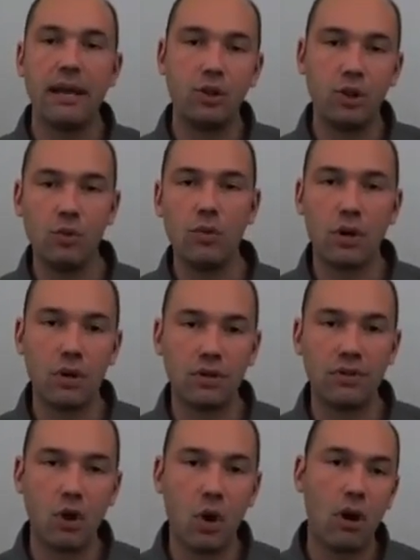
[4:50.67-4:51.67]
It has 2
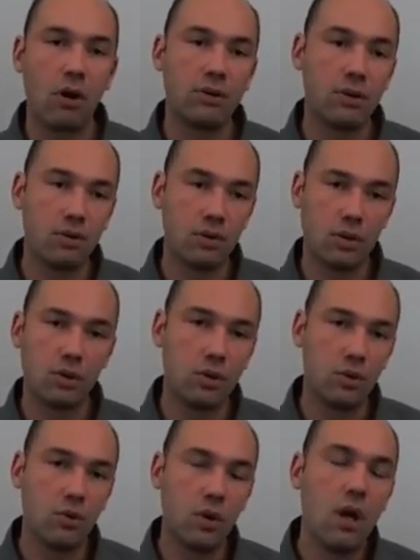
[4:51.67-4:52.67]
recursive calls.
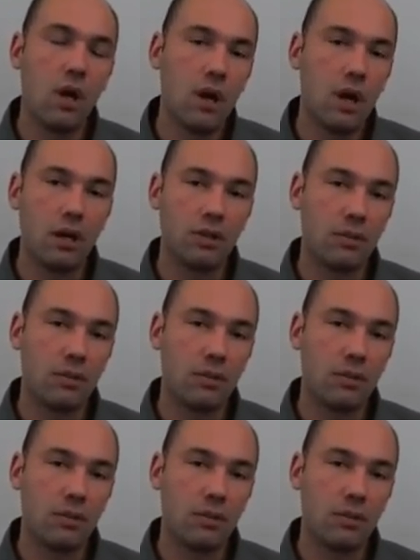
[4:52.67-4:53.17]
Those are the 2